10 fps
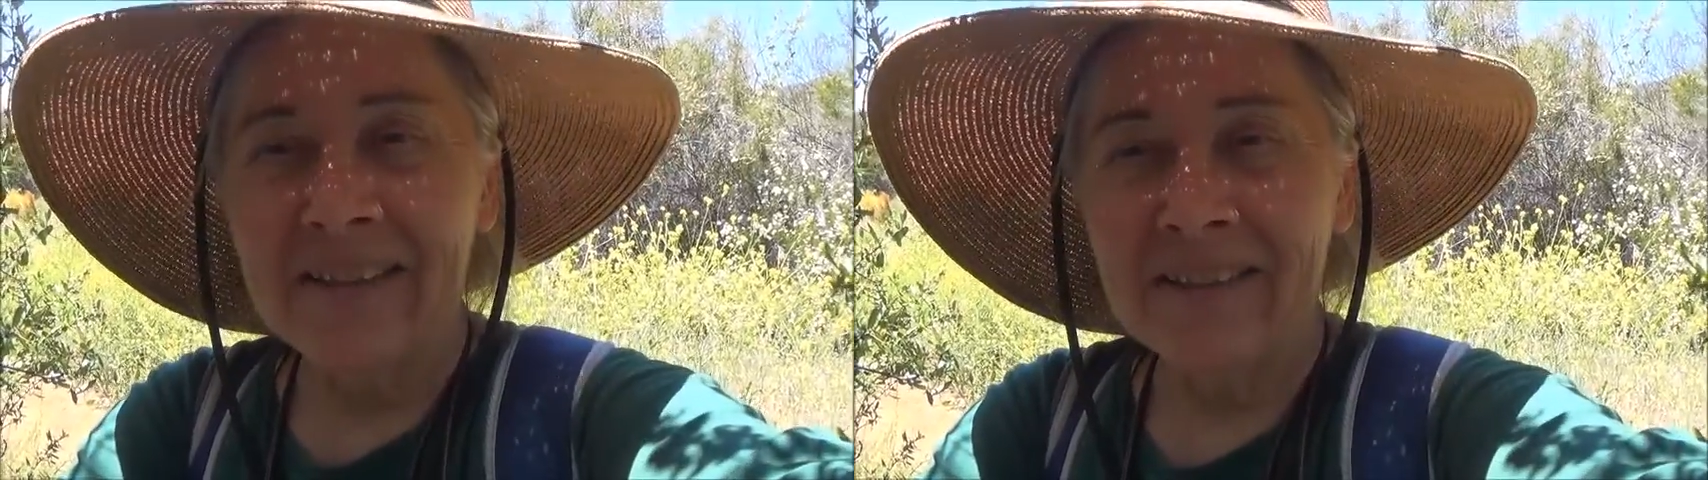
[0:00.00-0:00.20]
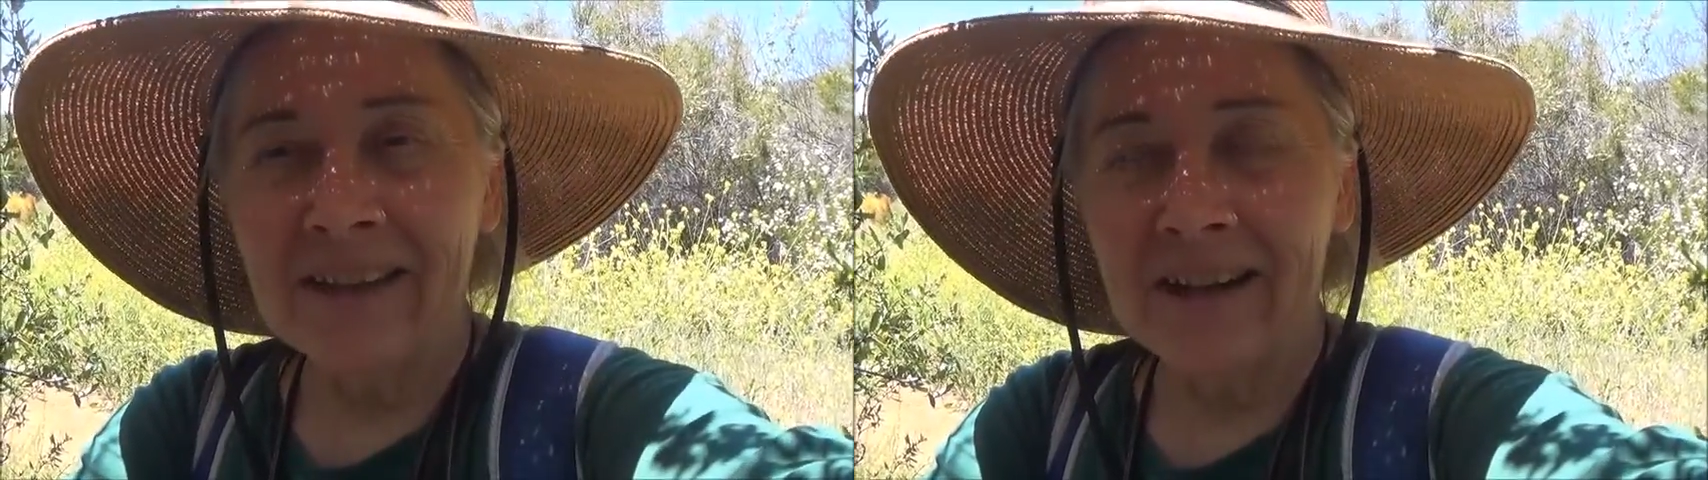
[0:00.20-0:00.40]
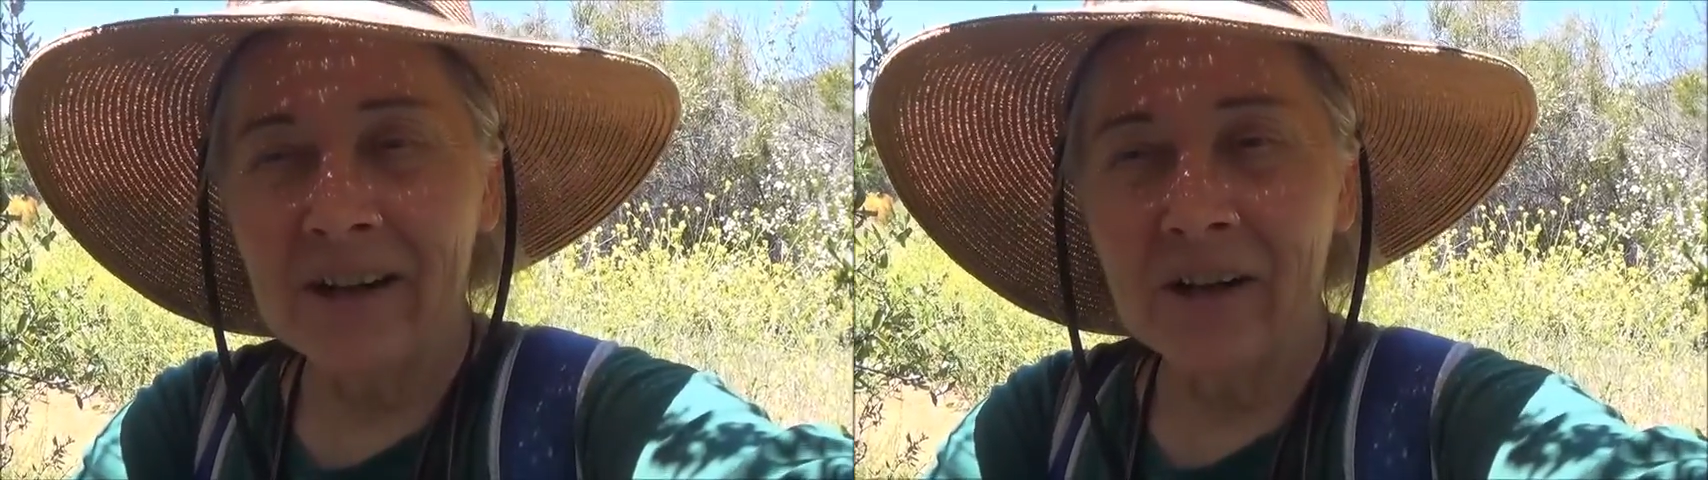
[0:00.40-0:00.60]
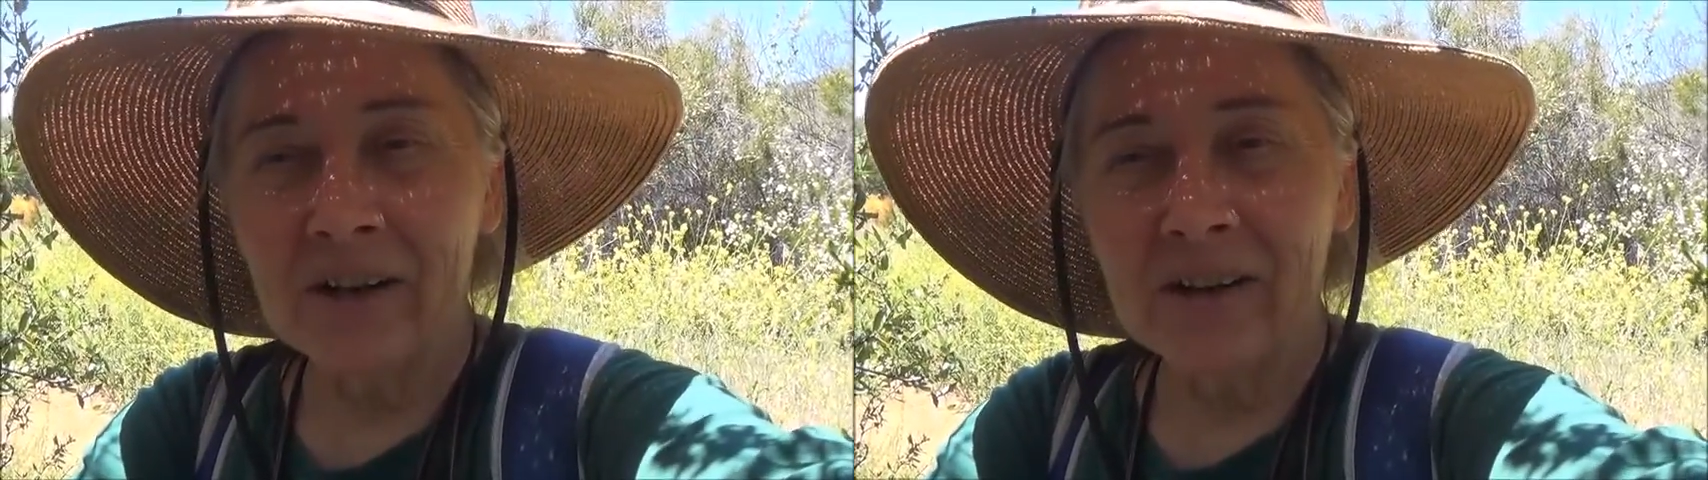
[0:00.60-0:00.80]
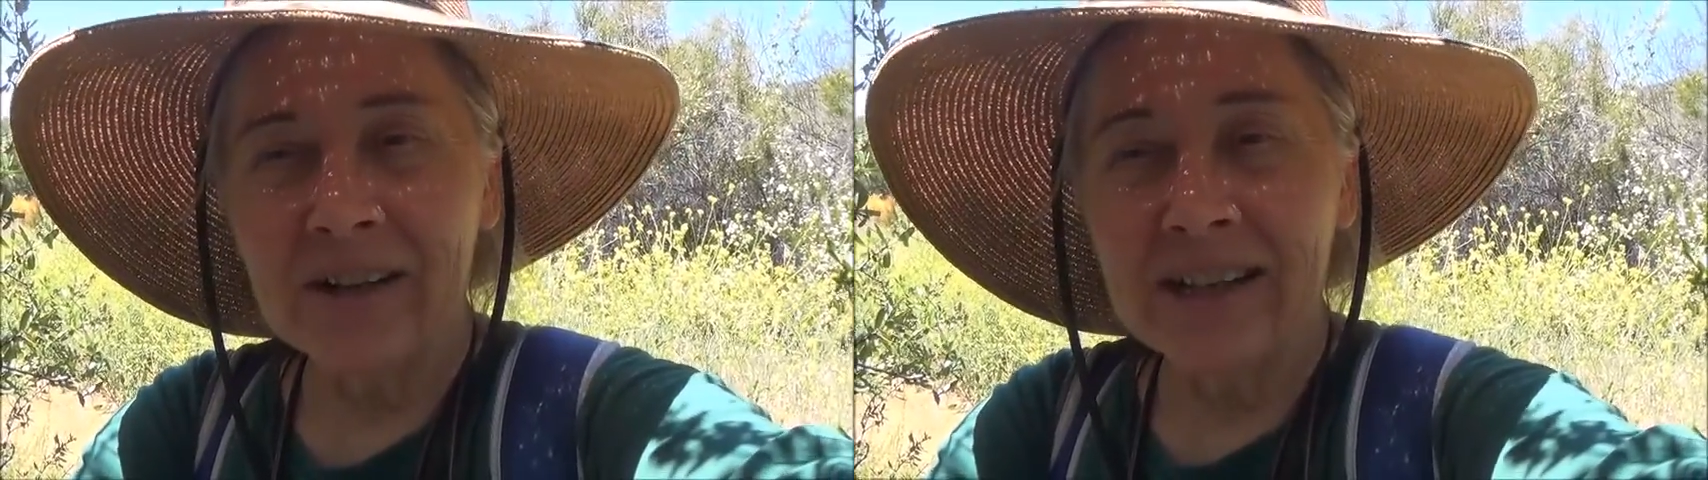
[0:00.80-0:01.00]

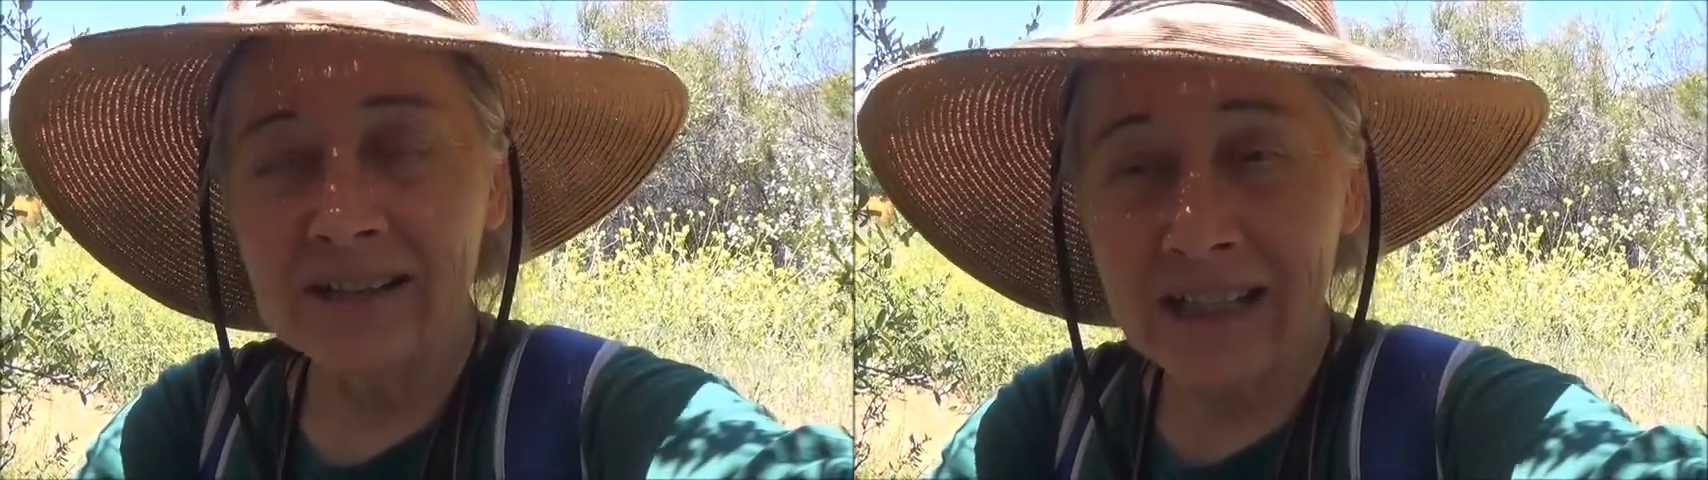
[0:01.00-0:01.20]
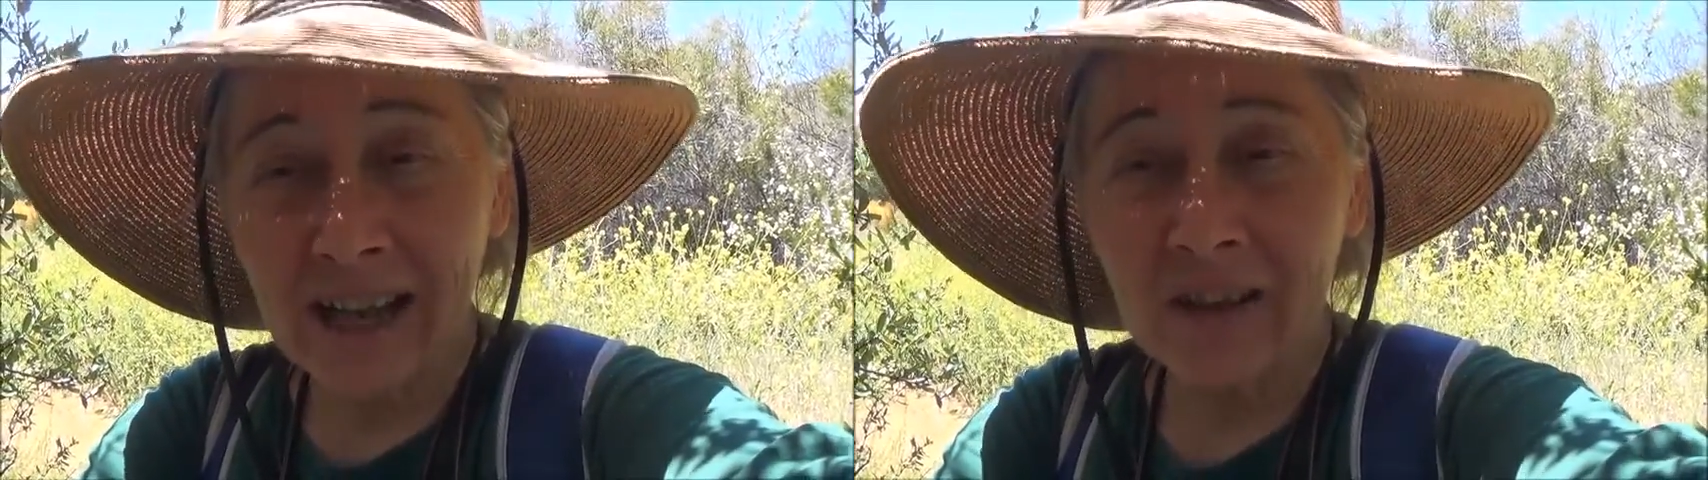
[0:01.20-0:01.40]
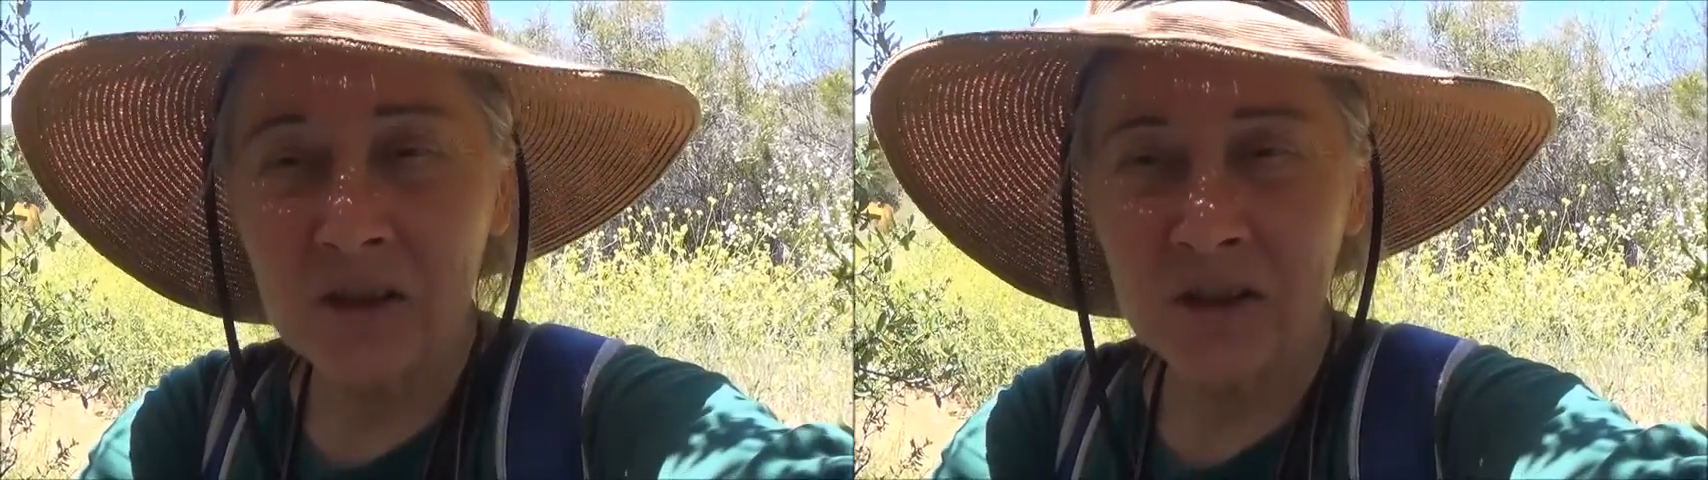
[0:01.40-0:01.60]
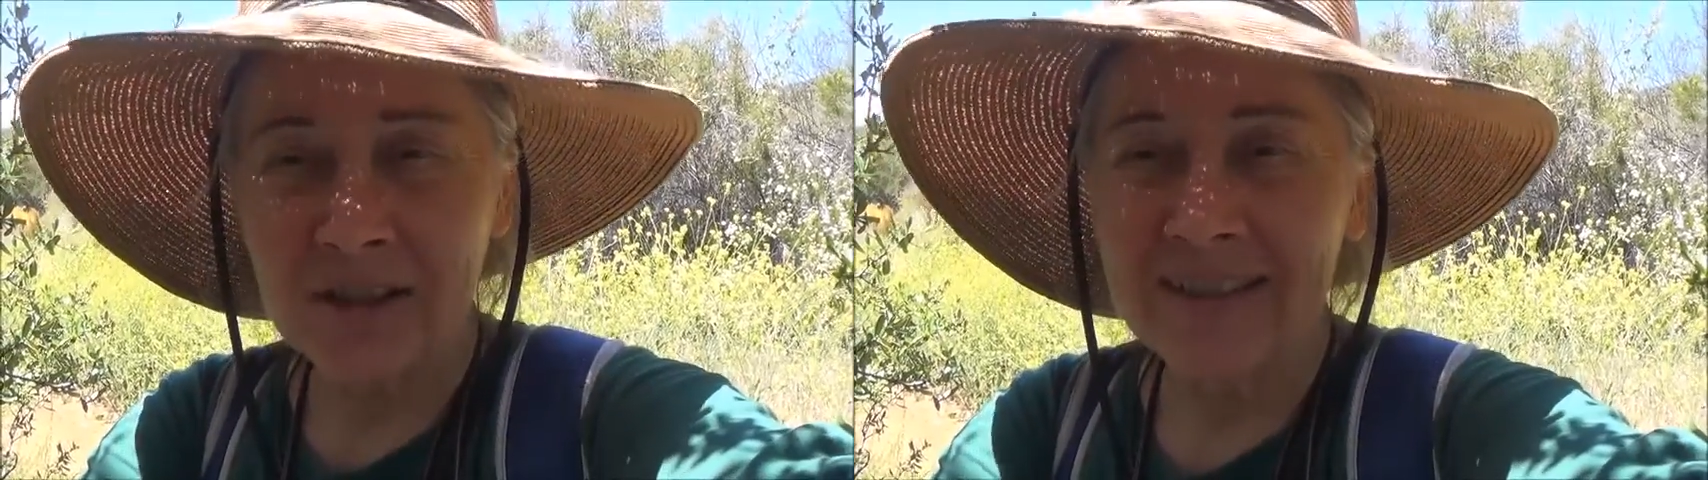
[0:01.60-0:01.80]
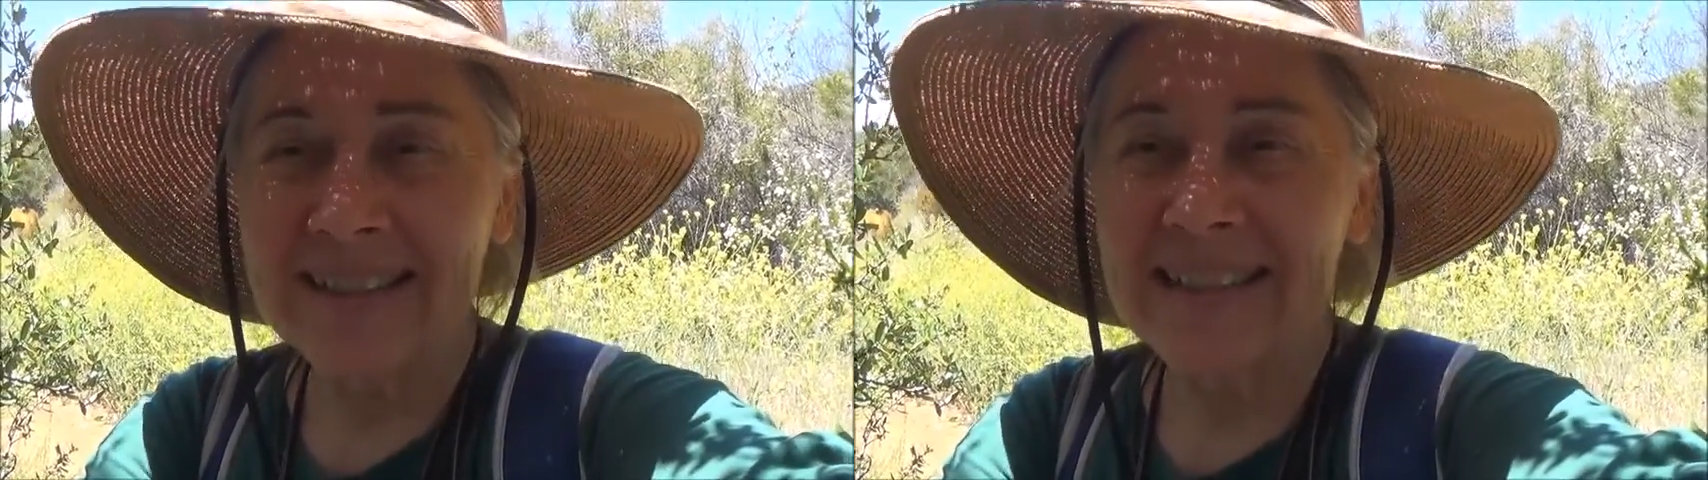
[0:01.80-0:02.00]
their
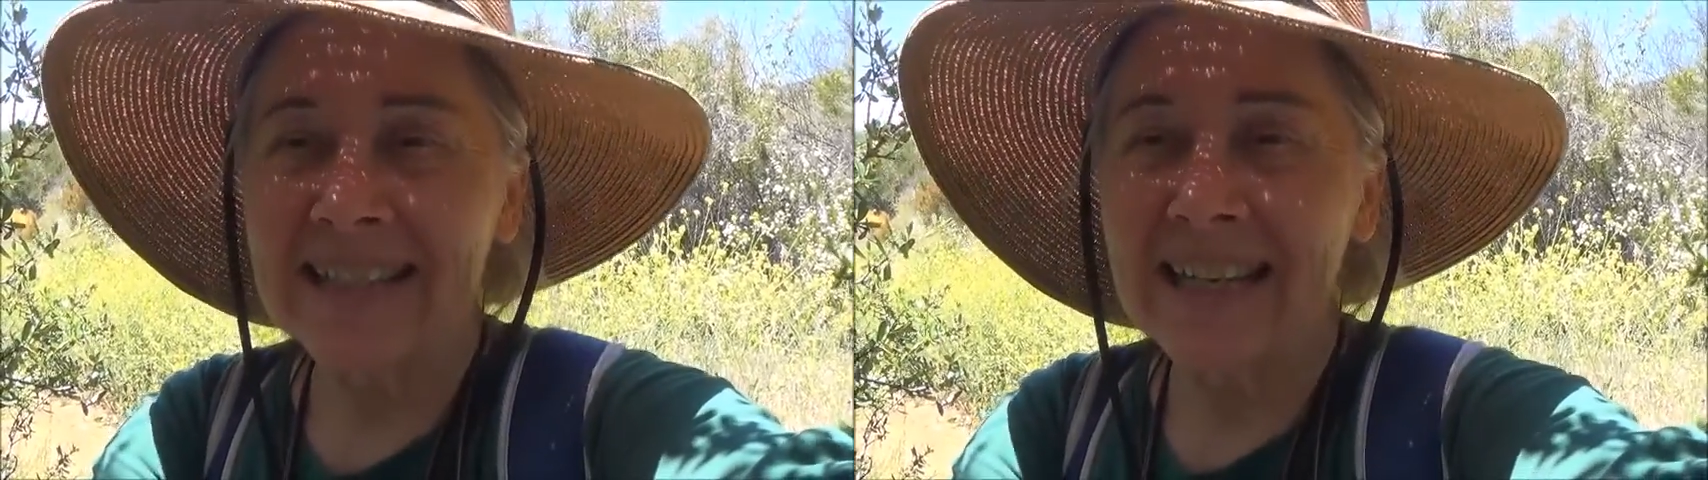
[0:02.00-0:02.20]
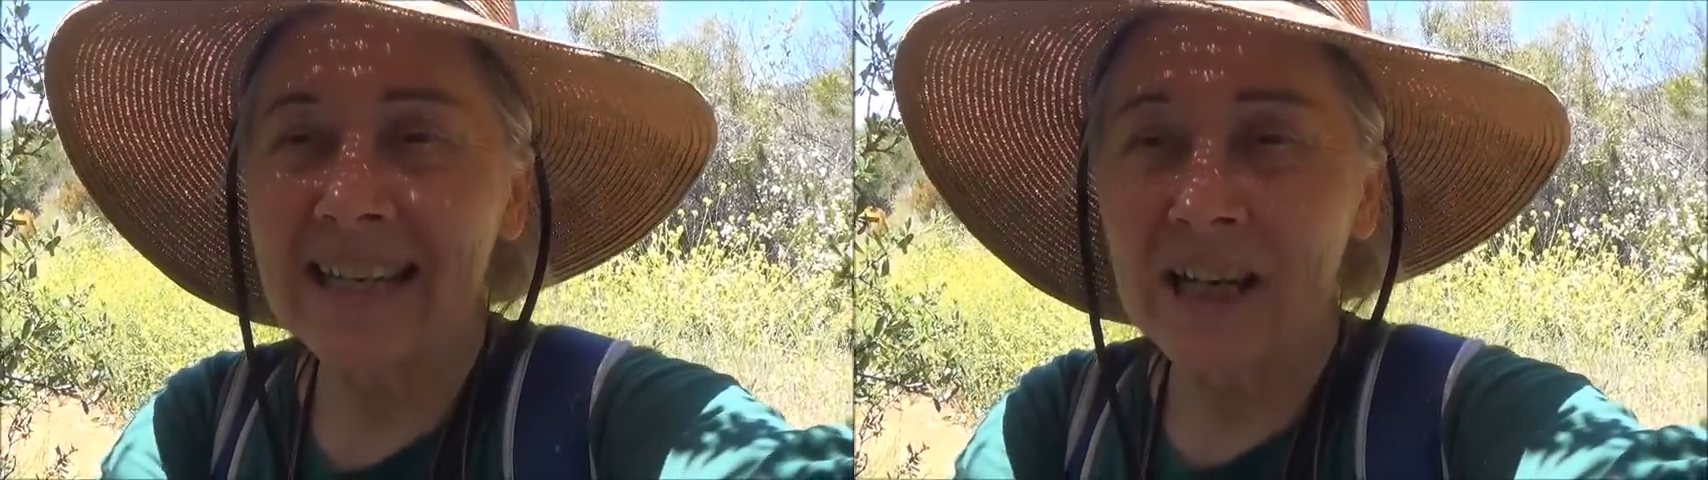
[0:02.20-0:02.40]
intelligence